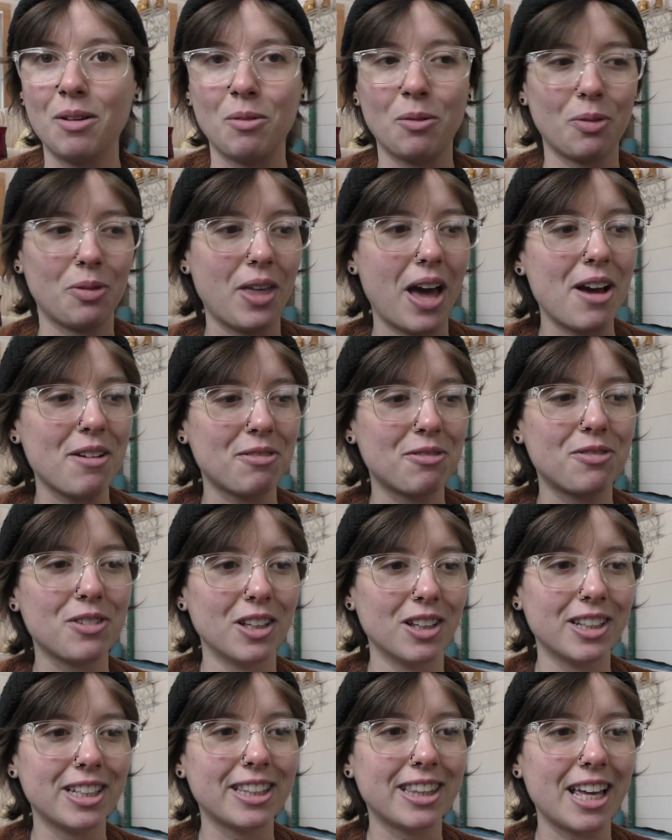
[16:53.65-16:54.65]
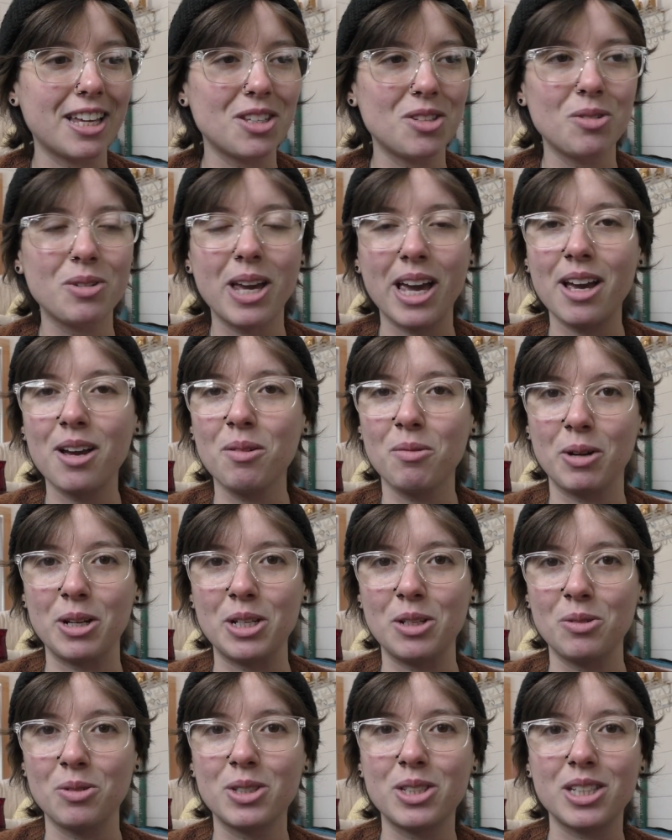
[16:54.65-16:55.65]
that feeling that you get when
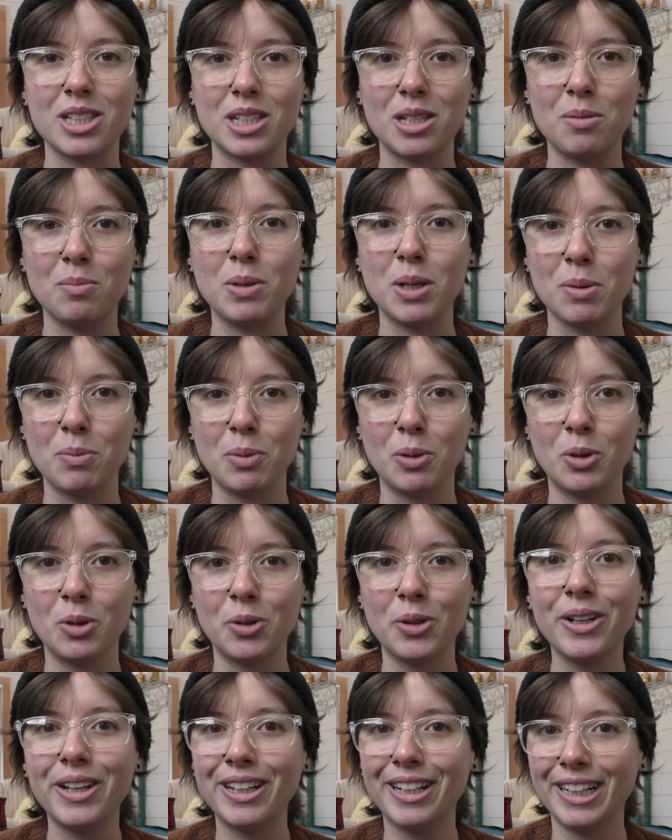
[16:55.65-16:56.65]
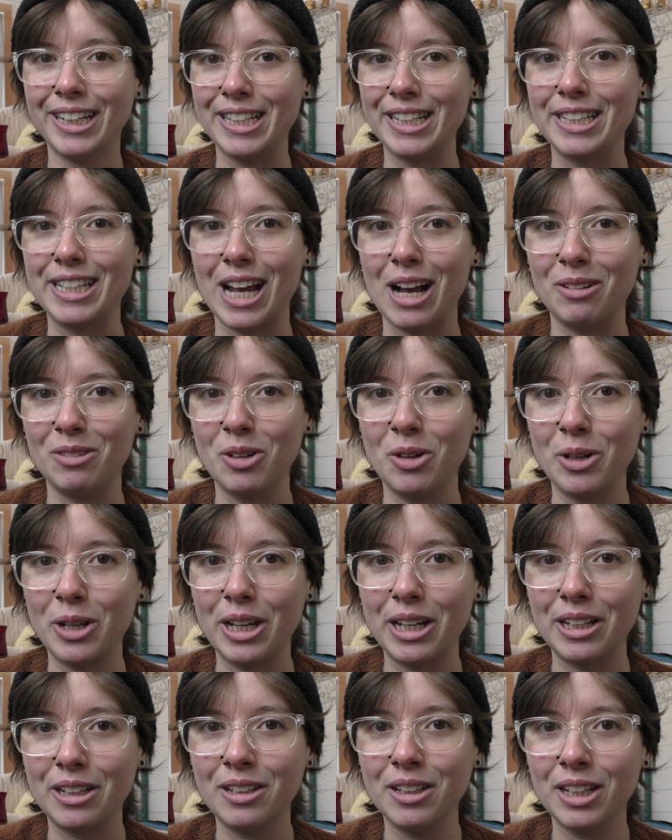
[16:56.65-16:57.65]
you see people
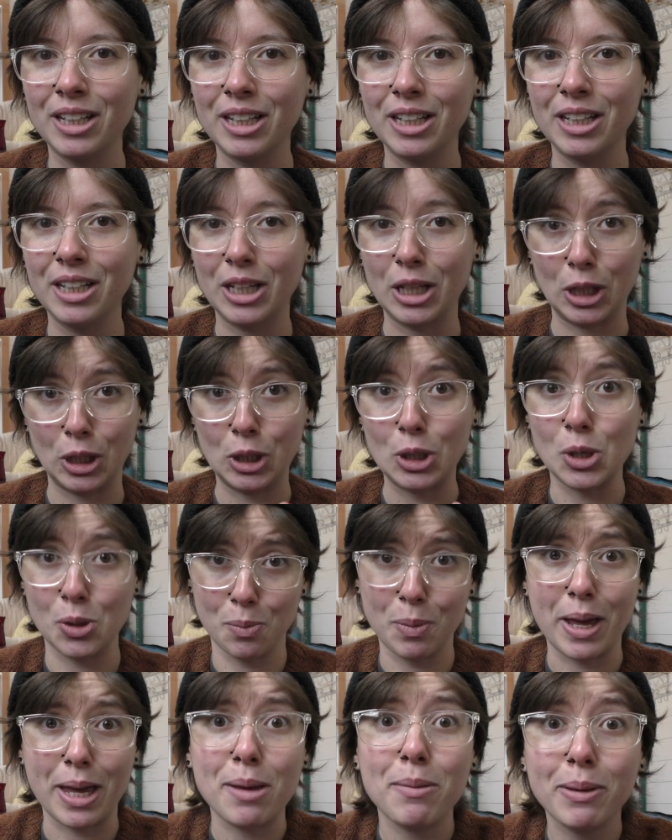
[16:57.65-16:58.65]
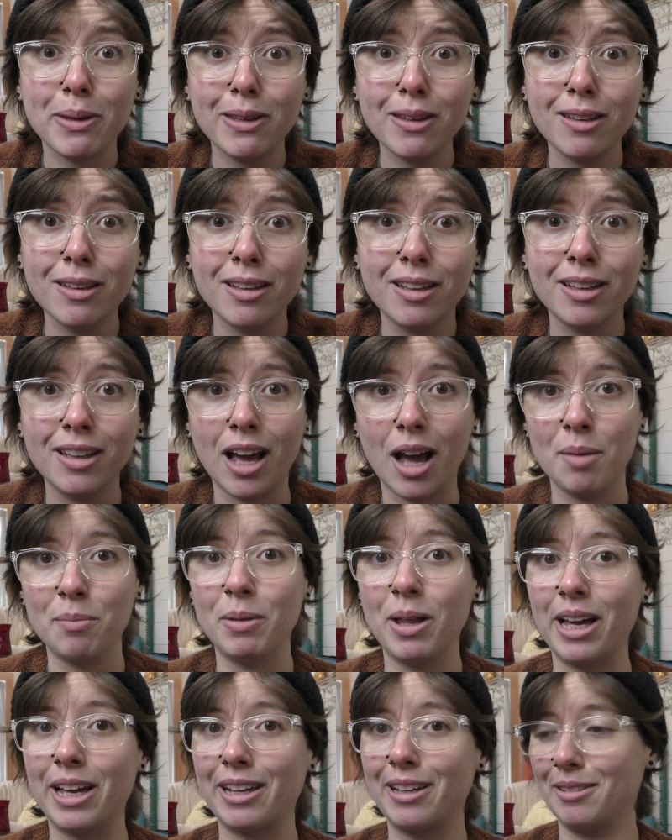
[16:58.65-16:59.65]
downloading your baby, I'm
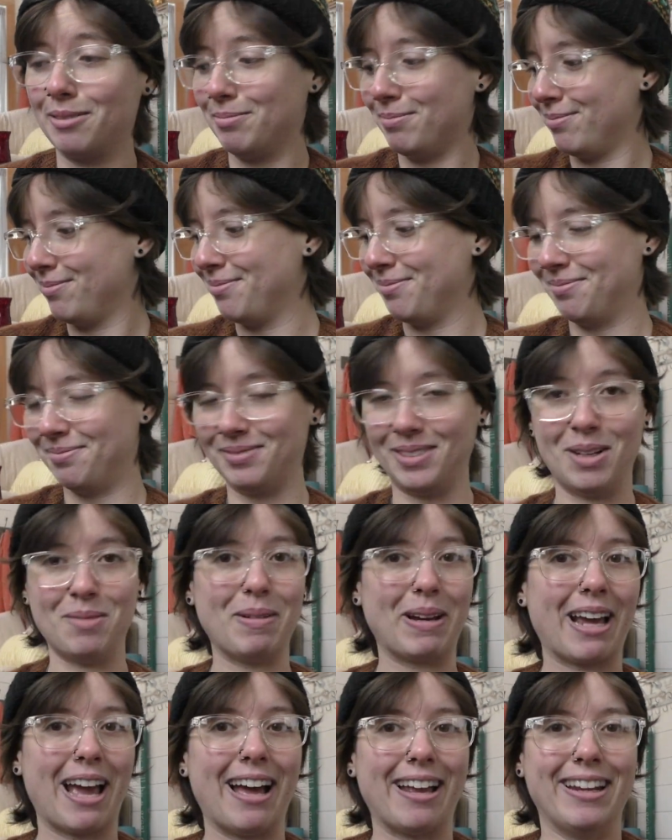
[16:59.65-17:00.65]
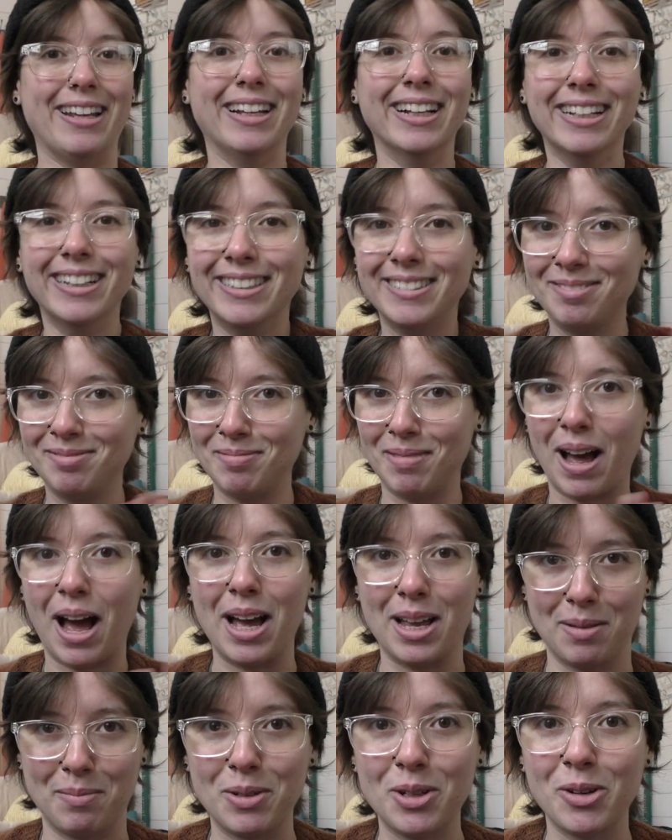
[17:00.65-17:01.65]
like, oh my god,
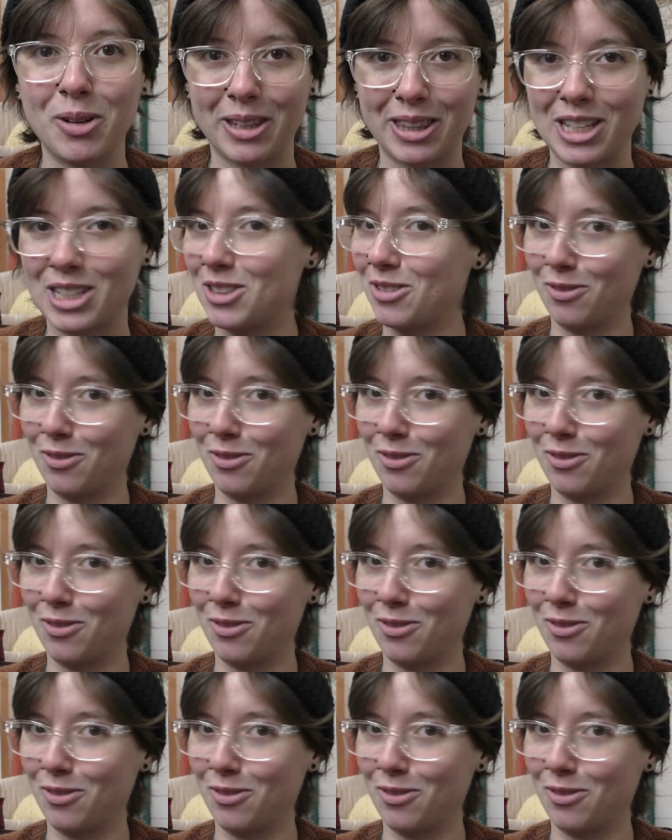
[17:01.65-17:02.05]
I'm doing this